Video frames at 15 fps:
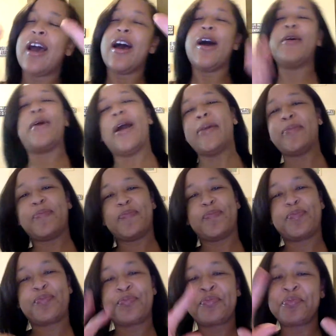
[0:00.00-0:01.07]
Okay,
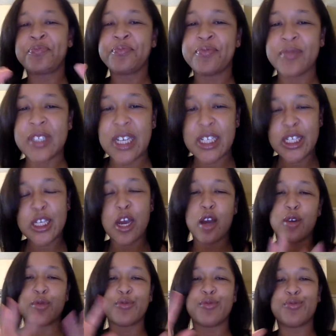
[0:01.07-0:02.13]

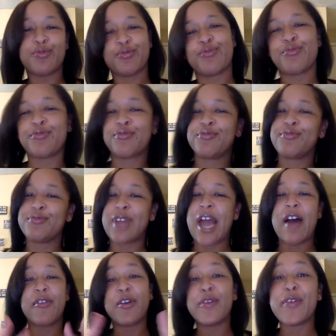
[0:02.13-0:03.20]
so I
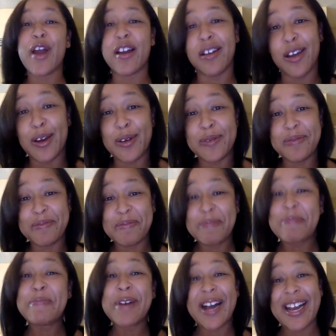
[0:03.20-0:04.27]
don't know if y'all know,
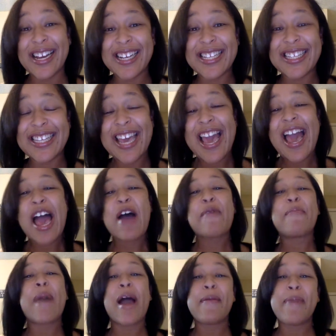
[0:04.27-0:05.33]
but
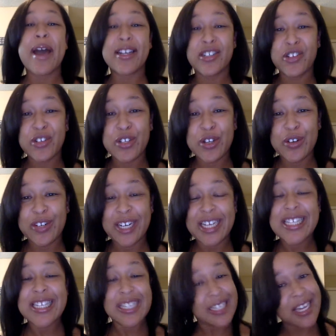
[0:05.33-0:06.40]
my bachelor's degree
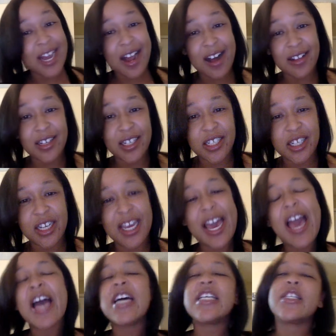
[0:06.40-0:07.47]
is in psychology.
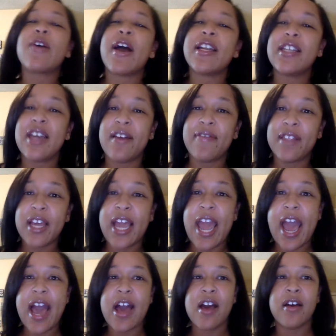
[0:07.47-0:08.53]
So I definitely
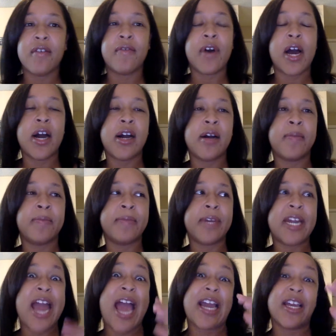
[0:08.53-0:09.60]
have um,
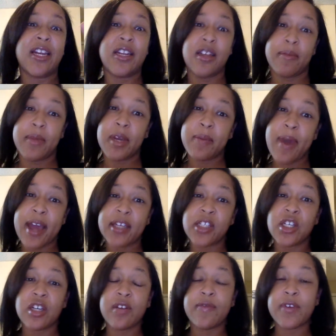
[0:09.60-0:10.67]
an academic
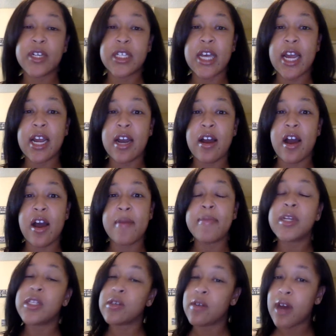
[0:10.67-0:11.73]
passion for psych- uh,
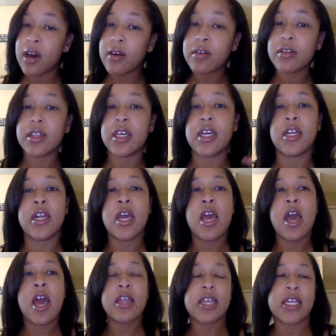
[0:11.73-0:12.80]
mental health and
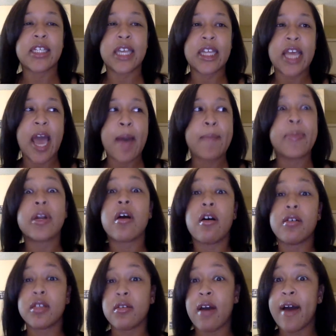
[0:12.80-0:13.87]
things like that. But
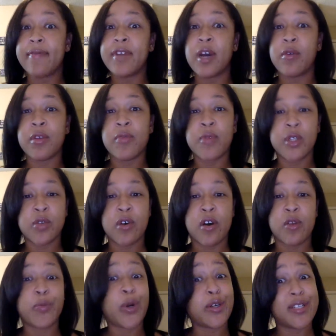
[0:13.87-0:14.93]
also, I've dealt with mental
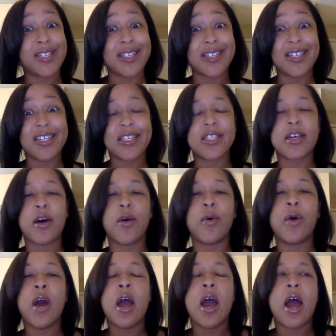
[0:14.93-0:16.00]
health personally. So
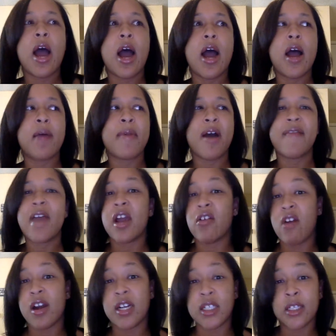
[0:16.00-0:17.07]
um, I've had
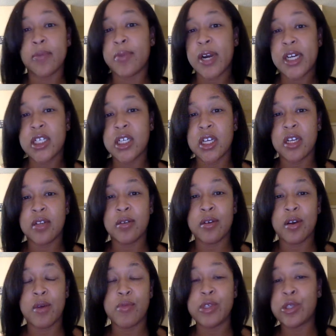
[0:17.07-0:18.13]
chronic depression
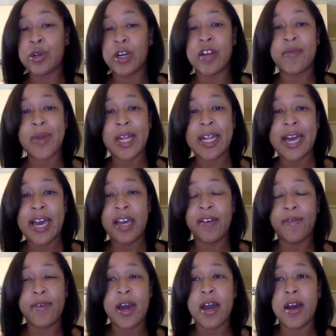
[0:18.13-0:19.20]
majority of my life.
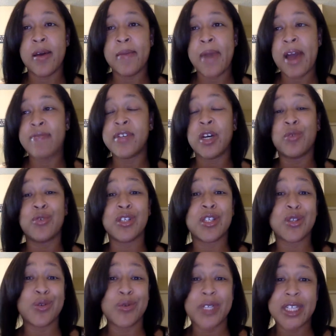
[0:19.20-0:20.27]
Um, I've dealt with
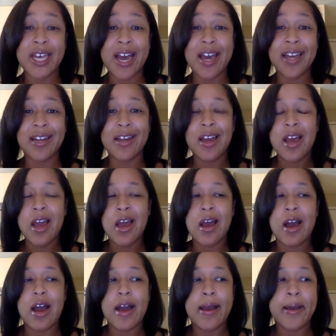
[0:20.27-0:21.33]
suicide.
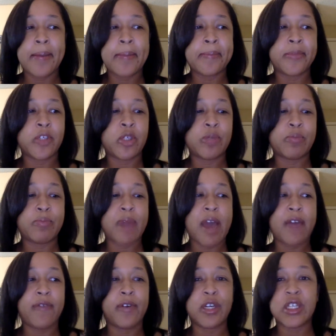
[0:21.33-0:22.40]
Um, my
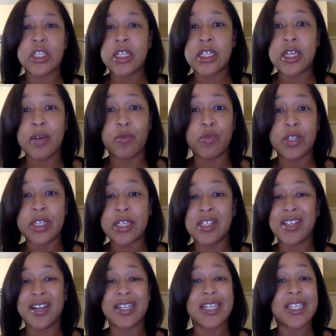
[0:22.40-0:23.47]
first attempt was as
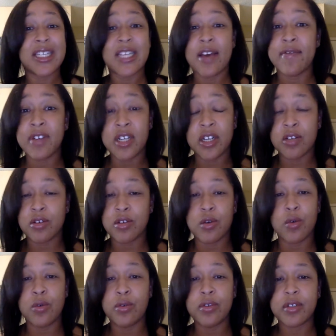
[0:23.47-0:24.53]
young as seven years
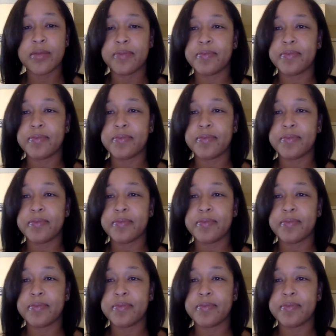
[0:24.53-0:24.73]
old.